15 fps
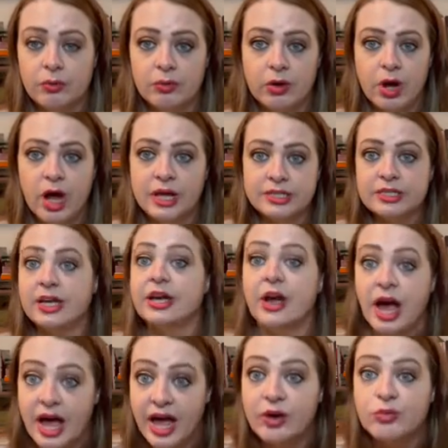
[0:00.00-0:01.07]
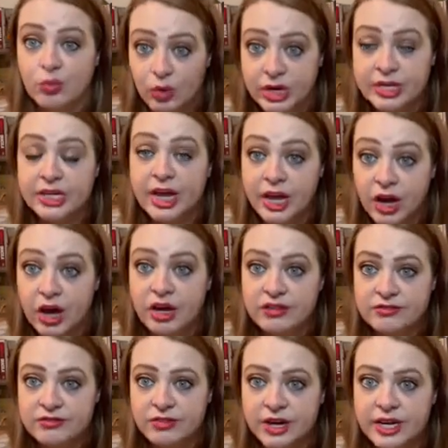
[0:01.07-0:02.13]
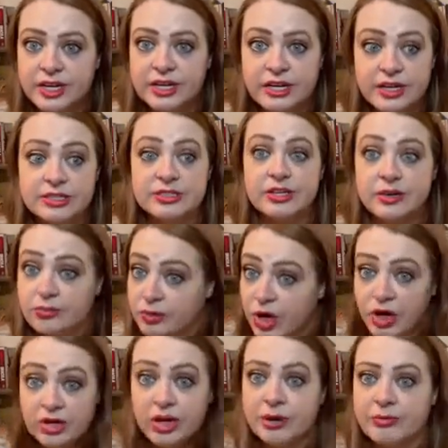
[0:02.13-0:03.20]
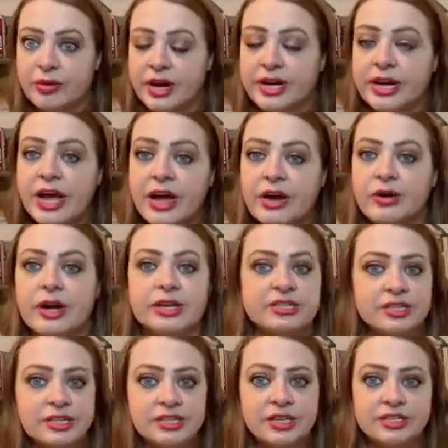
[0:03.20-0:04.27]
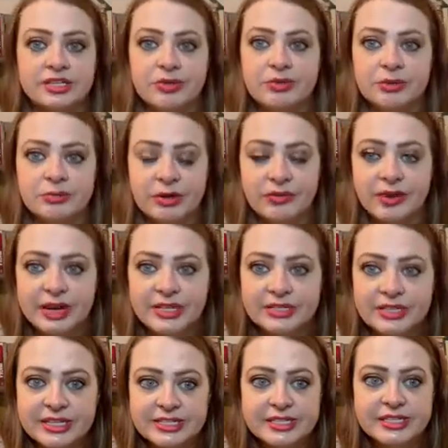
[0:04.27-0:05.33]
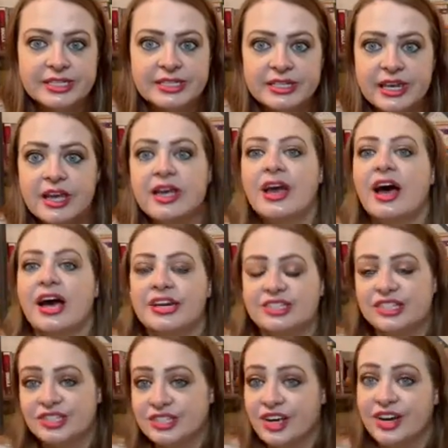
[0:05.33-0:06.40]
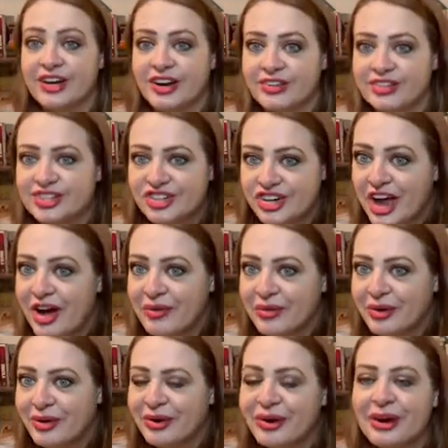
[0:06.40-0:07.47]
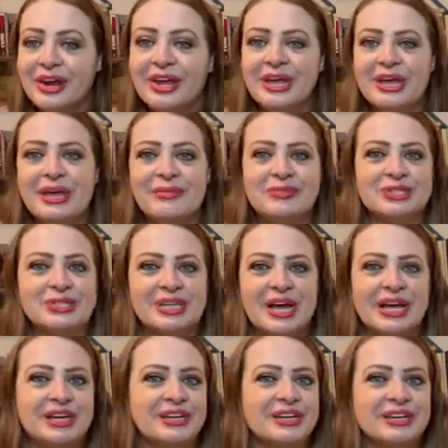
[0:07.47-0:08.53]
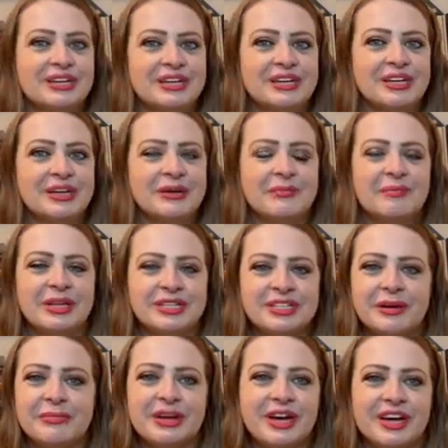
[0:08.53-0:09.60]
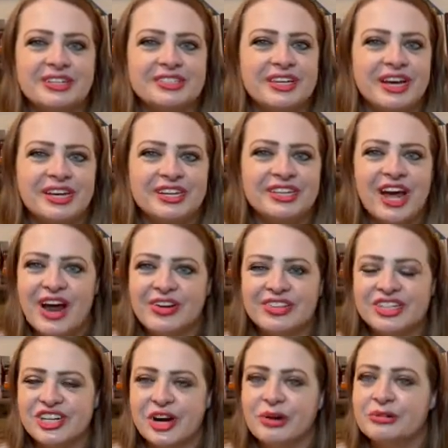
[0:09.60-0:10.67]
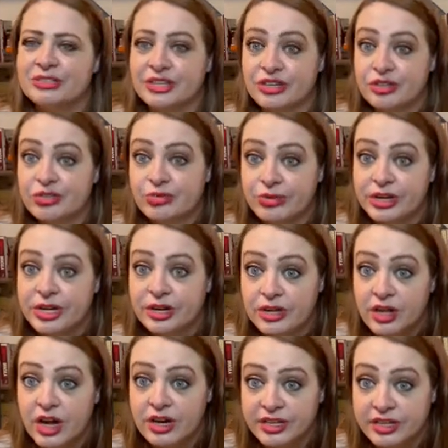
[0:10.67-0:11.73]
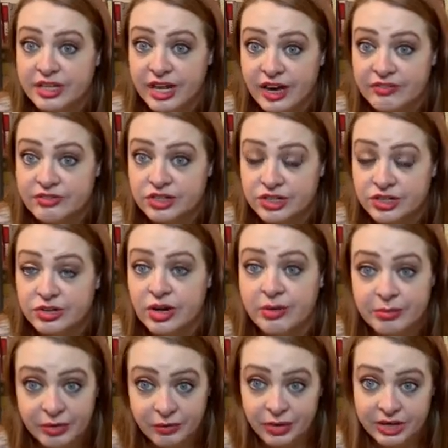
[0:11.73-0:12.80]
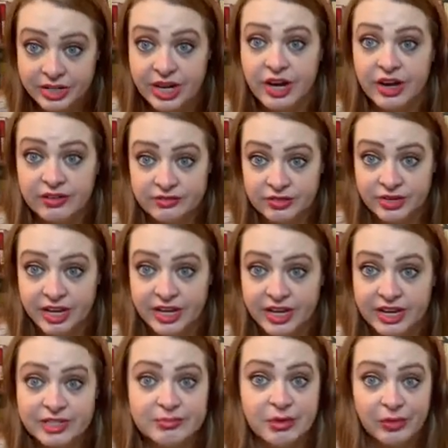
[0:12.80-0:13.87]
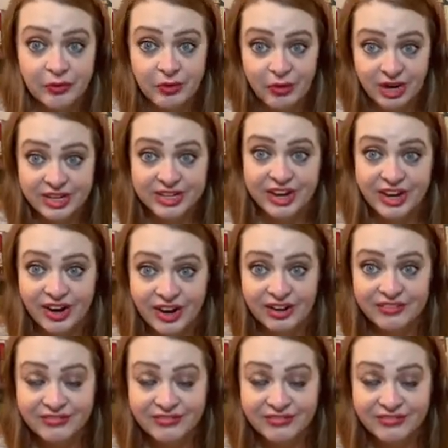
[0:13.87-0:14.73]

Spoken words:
I was like, I had 1 day off, right? I was like, well, I'll come right now. I just got done with my writing lesson. I'd just gotten out of the shower. It was like, by the time I got done and out of the shower, it was like 3 o'clock in the afternoon on my 1 day off. Okay, guys, my 1 day off.